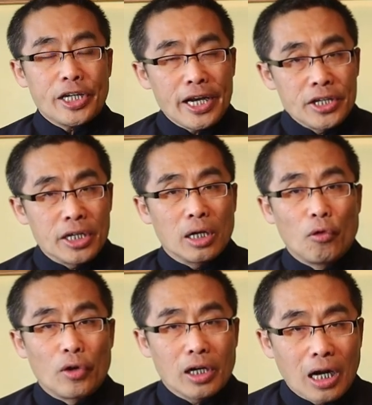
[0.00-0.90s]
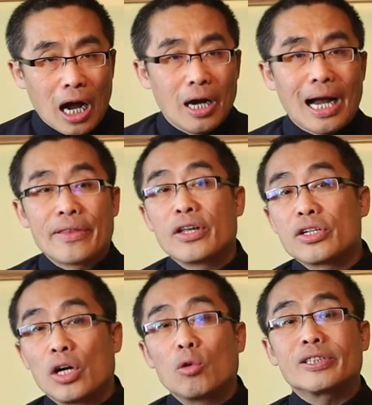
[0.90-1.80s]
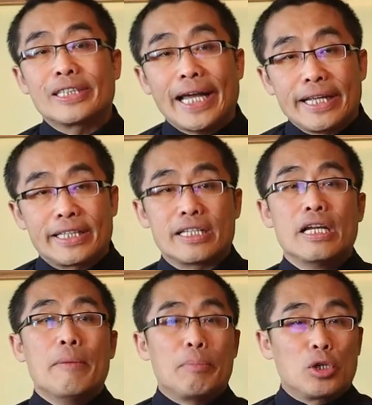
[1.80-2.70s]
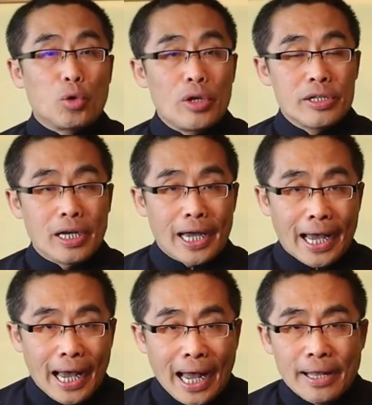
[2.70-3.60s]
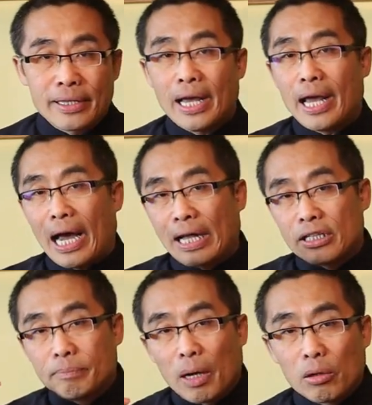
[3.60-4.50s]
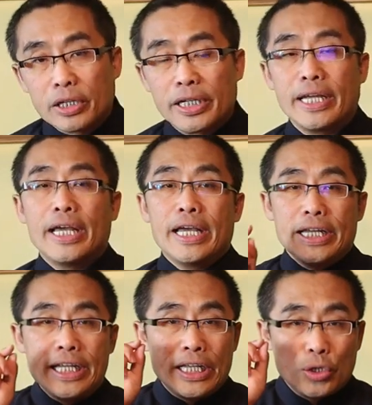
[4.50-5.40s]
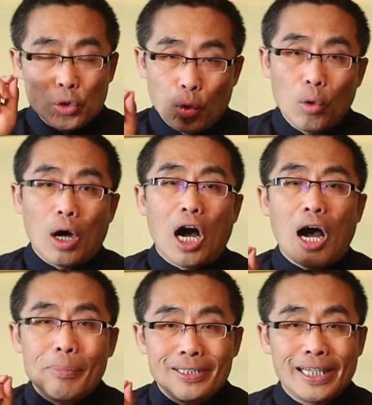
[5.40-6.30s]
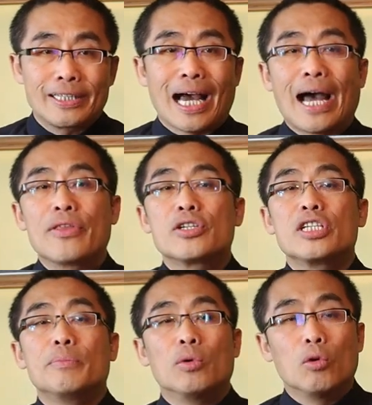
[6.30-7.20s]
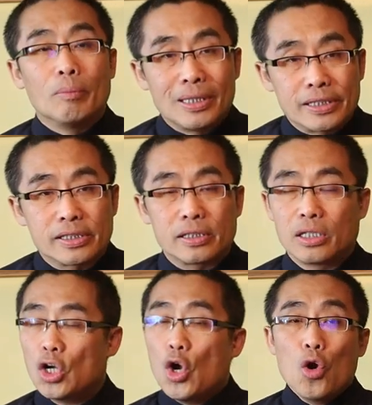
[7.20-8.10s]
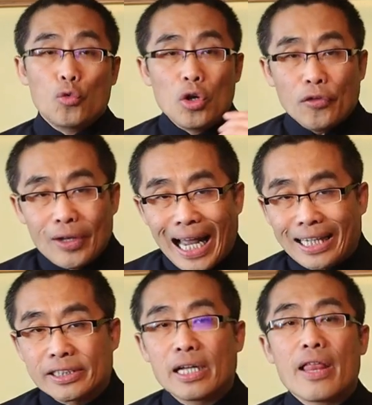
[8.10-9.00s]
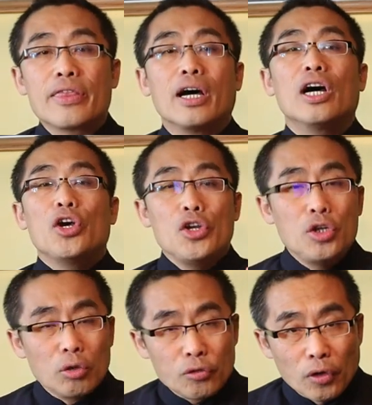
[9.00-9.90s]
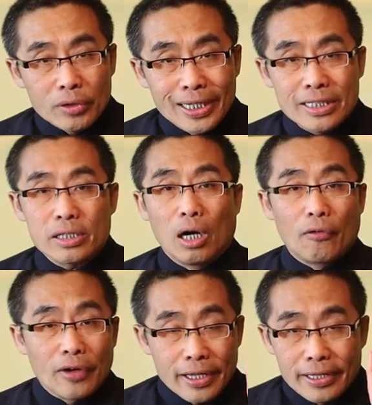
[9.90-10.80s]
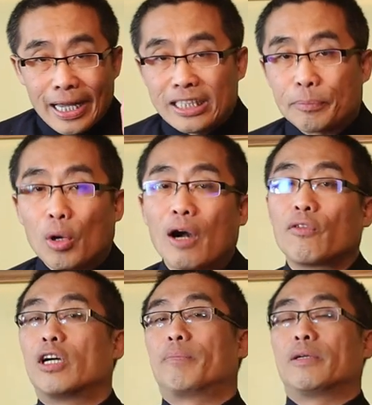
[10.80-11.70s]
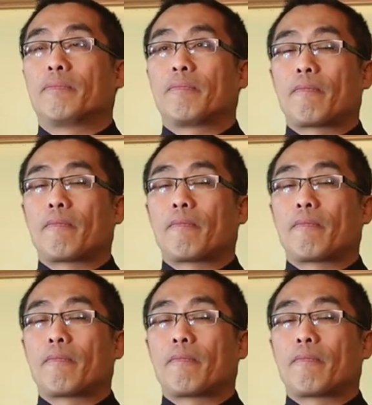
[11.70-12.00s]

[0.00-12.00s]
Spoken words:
changing of a Gang and a Rou state between the hand and the body in two opposite energy movements reflects the usefulness of this proverb.